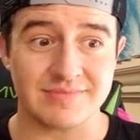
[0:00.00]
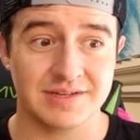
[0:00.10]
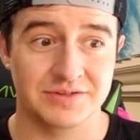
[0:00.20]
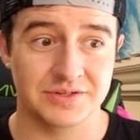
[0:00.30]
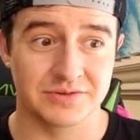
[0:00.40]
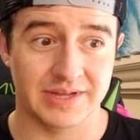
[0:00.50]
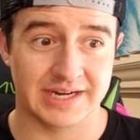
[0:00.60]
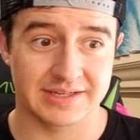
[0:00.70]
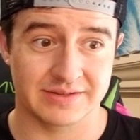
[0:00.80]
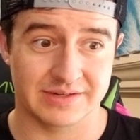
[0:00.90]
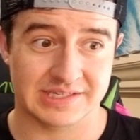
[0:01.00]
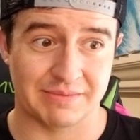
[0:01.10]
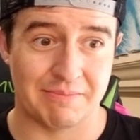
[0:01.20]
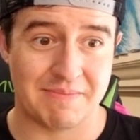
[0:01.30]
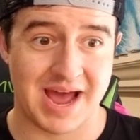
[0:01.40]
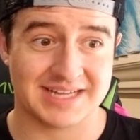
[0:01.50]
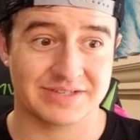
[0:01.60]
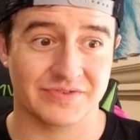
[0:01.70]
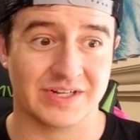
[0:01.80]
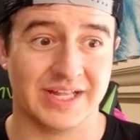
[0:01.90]
Dude, there's some
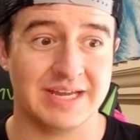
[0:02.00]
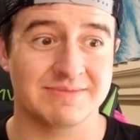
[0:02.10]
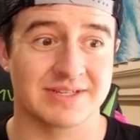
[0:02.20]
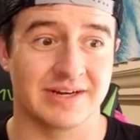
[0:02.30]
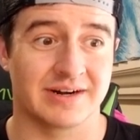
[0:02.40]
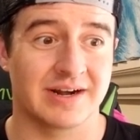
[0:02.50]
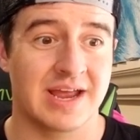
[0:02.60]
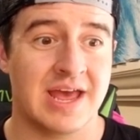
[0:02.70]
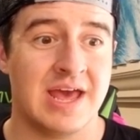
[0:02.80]
massive claims there.